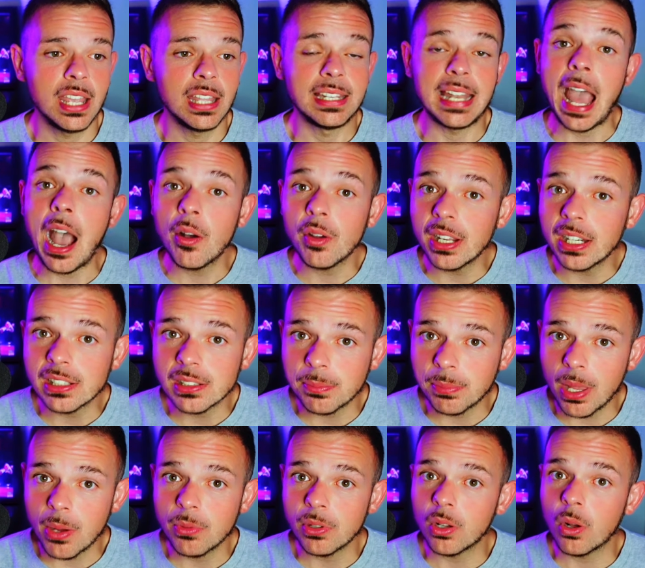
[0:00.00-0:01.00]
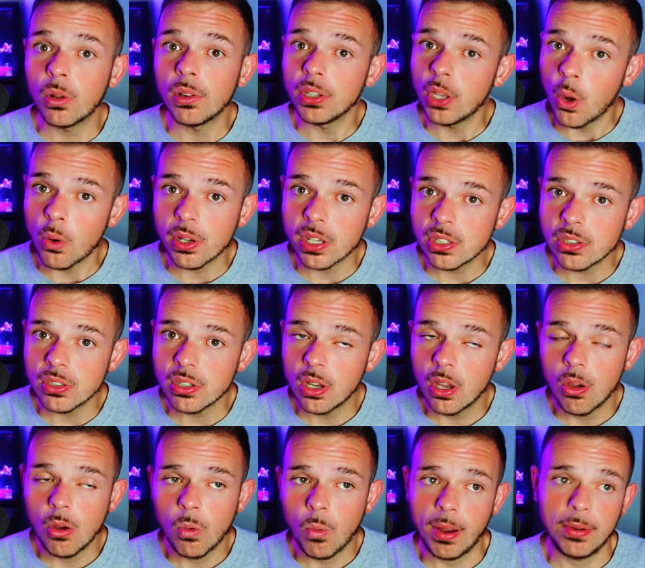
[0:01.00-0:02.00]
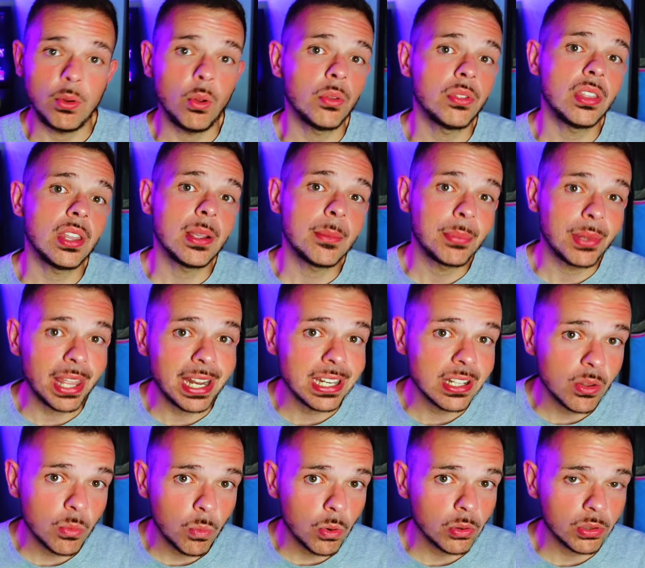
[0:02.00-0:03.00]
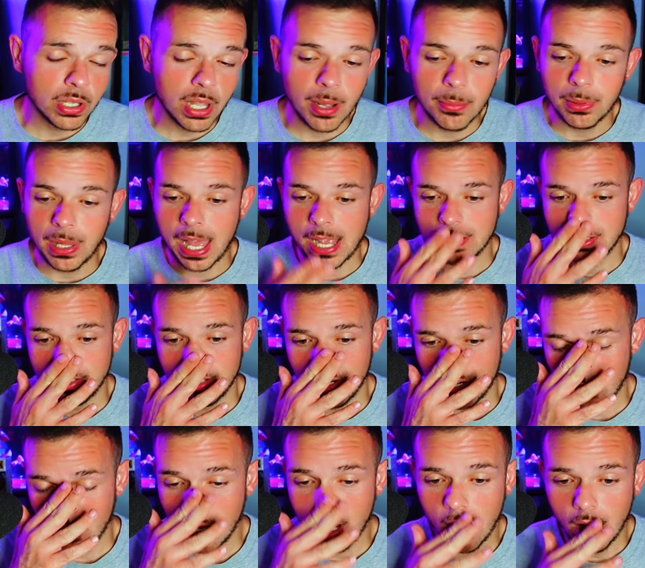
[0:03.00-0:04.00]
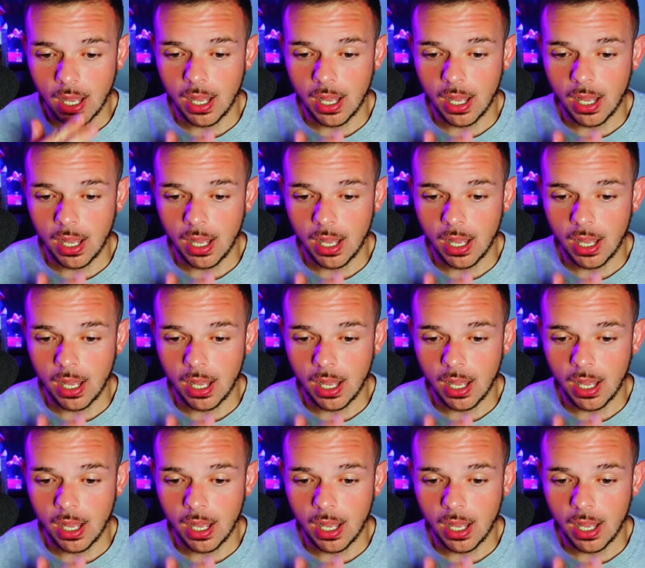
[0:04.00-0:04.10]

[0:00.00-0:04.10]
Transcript: Now getting to play with Nikola Jokic, who I don't think played in the World Cup last year.